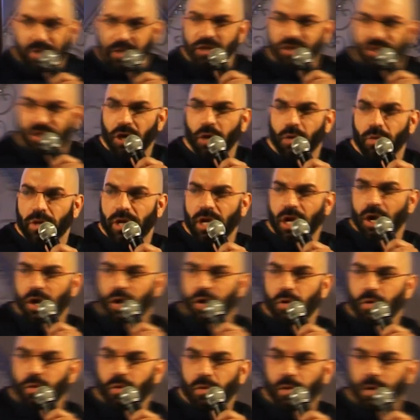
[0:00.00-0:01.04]
People you don't
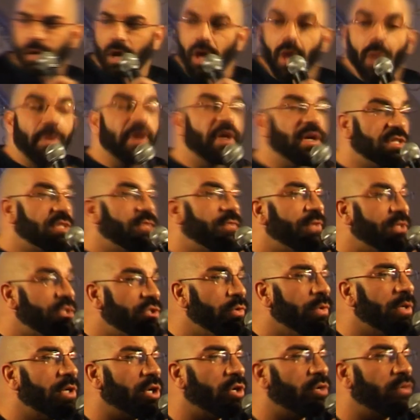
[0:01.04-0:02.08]
know. Because
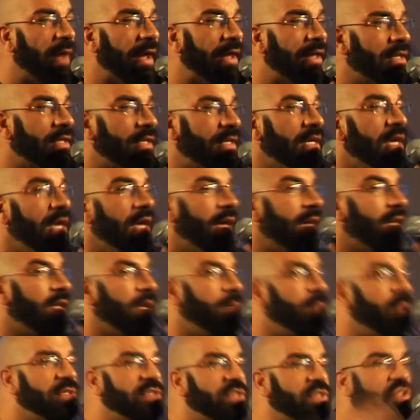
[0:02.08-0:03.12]
if you do it correctly,
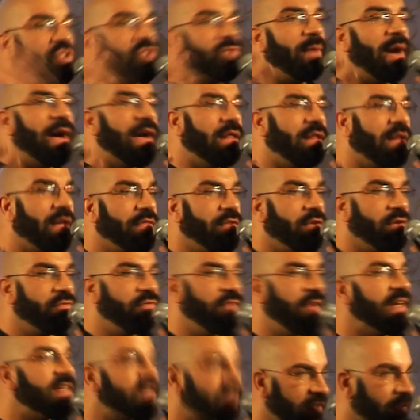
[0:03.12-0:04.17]
it puts a smile on
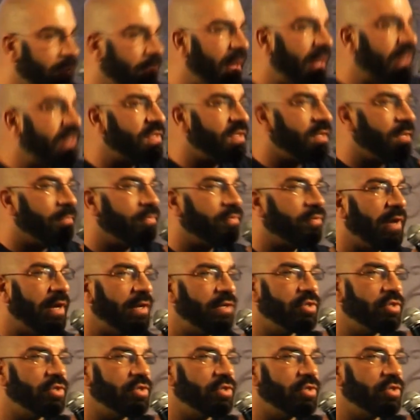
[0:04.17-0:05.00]
their face and it makes an